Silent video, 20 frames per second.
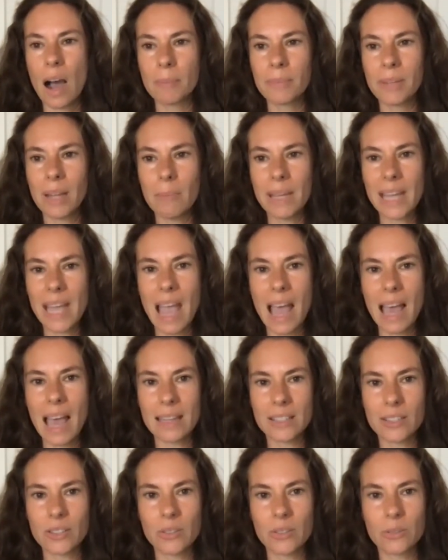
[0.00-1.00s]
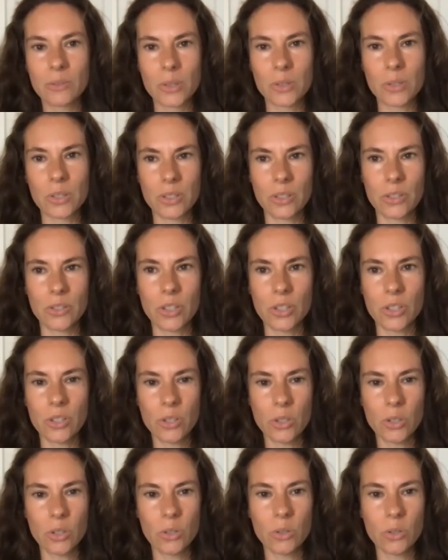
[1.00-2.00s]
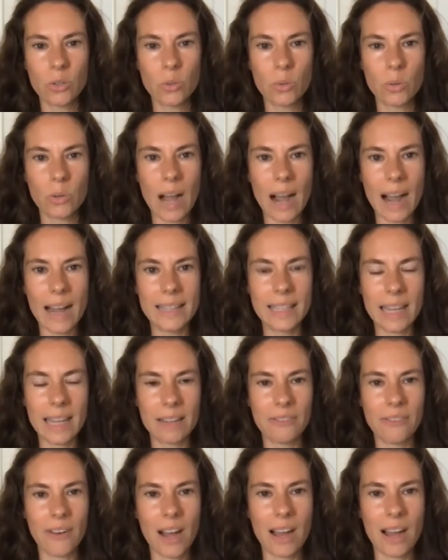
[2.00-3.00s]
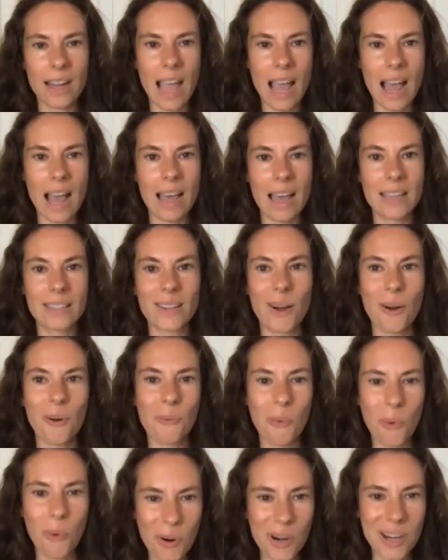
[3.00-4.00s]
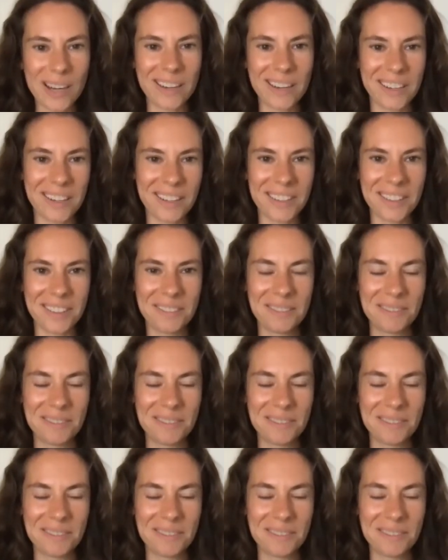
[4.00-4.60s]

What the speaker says: let me ask you, Rooster, do you identify as a warrior?